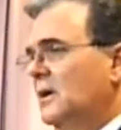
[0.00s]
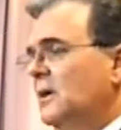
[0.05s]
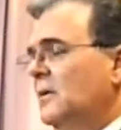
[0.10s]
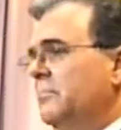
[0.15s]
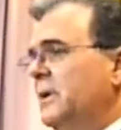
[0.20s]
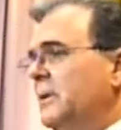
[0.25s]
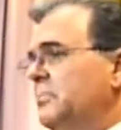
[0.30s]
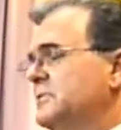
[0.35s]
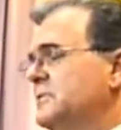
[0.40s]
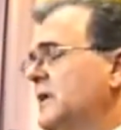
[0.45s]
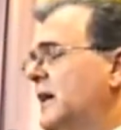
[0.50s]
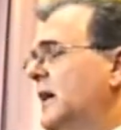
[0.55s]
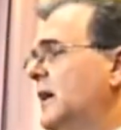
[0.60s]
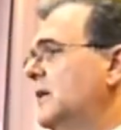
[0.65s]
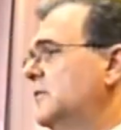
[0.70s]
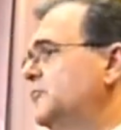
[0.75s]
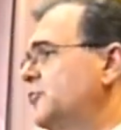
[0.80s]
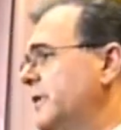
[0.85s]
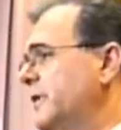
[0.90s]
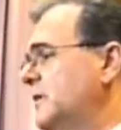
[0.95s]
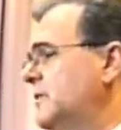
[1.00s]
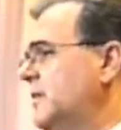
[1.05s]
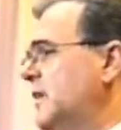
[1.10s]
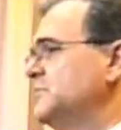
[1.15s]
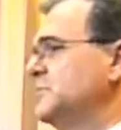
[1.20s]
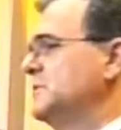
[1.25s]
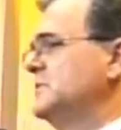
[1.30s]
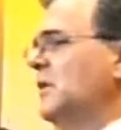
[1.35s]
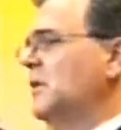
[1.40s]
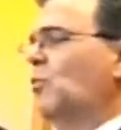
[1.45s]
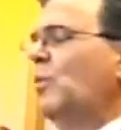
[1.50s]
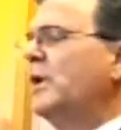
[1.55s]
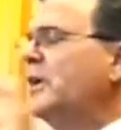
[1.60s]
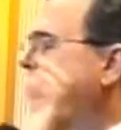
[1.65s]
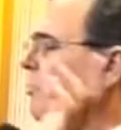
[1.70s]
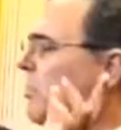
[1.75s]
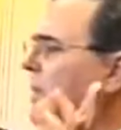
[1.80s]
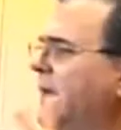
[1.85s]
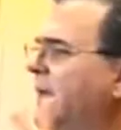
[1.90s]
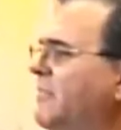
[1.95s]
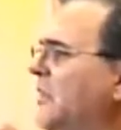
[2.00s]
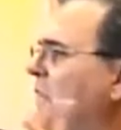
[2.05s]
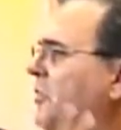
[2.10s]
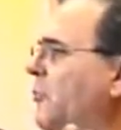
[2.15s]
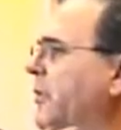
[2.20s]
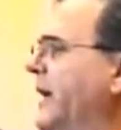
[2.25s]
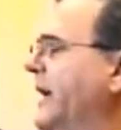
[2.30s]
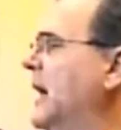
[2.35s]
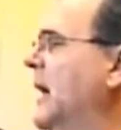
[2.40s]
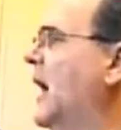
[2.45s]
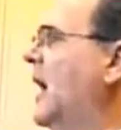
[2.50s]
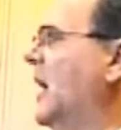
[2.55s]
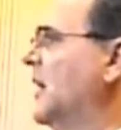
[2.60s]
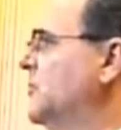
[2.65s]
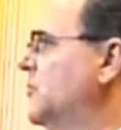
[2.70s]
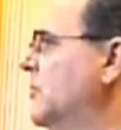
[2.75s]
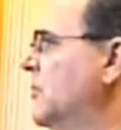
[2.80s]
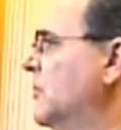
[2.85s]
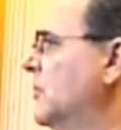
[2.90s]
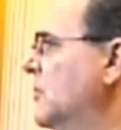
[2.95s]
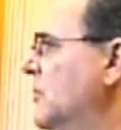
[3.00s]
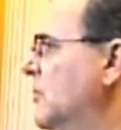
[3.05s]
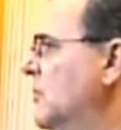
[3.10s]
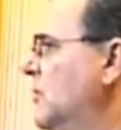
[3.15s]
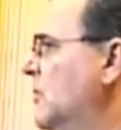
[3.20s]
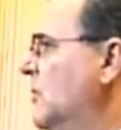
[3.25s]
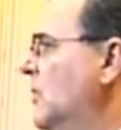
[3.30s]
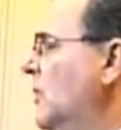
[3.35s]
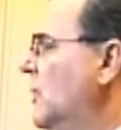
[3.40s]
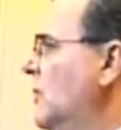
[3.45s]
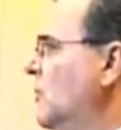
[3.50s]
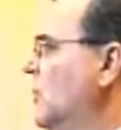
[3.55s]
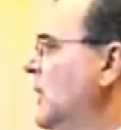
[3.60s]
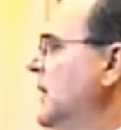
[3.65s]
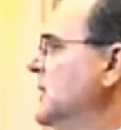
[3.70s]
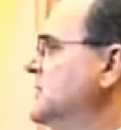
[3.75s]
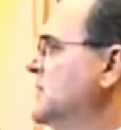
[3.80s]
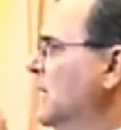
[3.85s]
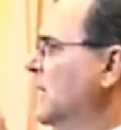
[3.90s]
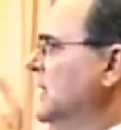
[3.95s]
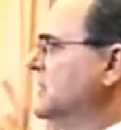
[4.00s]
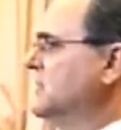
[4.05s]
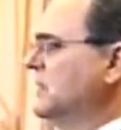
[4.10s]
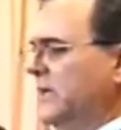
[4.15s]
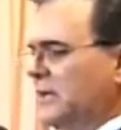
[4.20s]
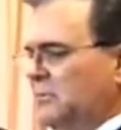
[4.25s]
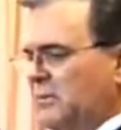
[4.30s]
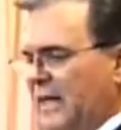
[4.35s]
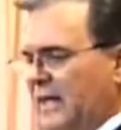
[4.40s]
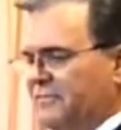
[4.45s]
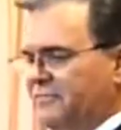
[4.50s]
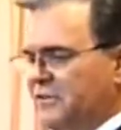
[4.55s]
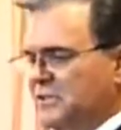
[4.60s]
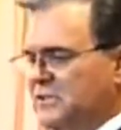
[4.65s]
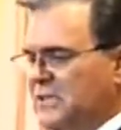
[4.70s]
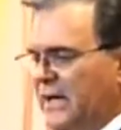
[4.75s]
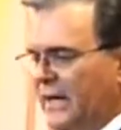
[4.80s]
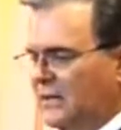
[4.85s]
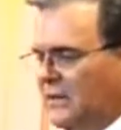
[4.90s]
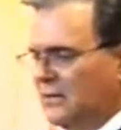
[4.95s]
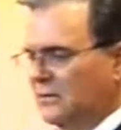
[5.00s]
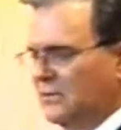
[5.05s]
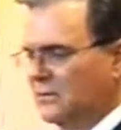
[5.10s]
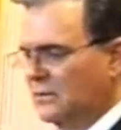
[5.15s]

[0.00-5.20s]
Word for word: People say, Trinitarians will say, we don't believe in three gods. Well, let's, let's deal with that for a second.